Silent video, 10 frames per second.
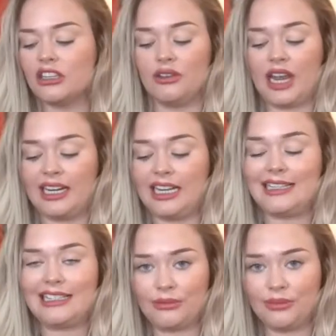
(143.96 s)
So that
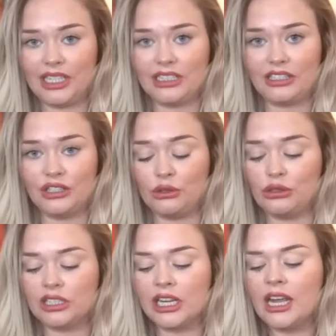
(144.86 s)
is something to
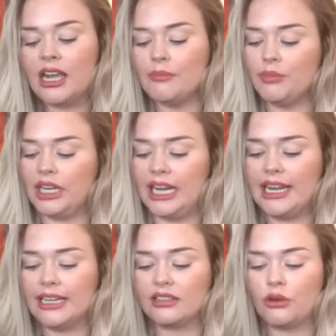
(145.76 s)
note. But it
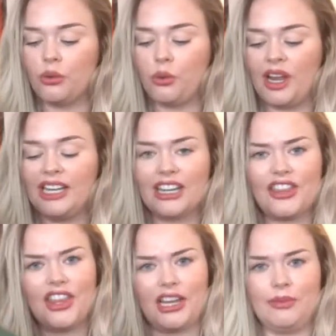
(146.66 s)
is quite a
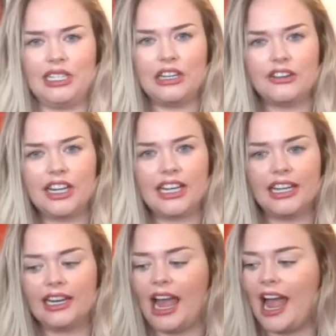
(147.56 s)
thick
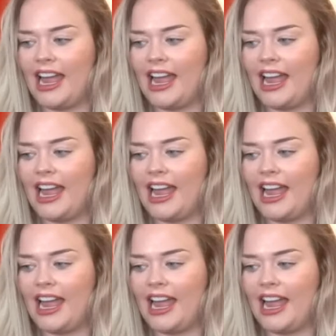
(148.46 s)
material